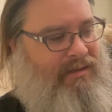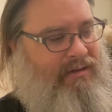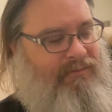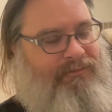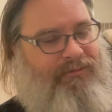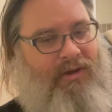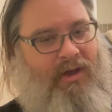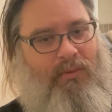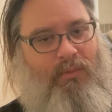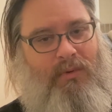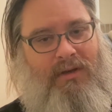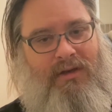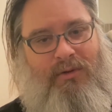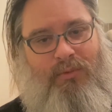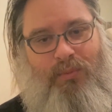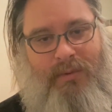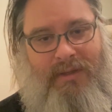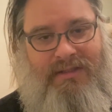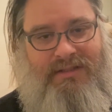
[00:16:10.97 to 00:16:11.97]
if I wouldn't
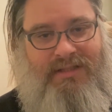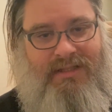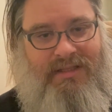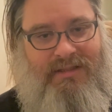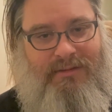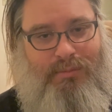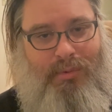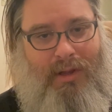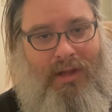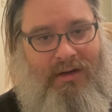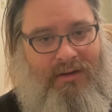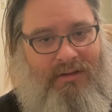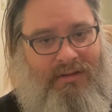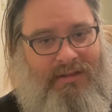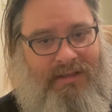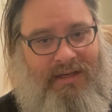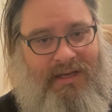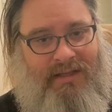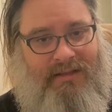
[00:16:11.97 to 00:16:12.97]
have went to this Blood on
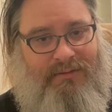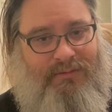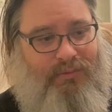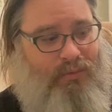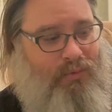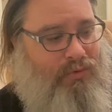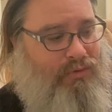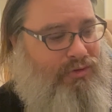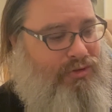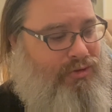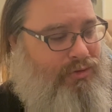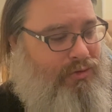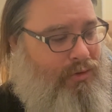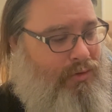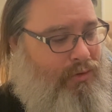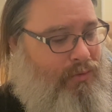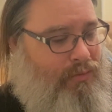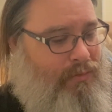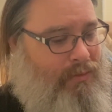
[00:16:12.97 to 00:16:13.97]
the Dance Floor
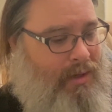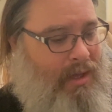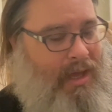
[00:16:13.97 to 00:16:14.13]
show,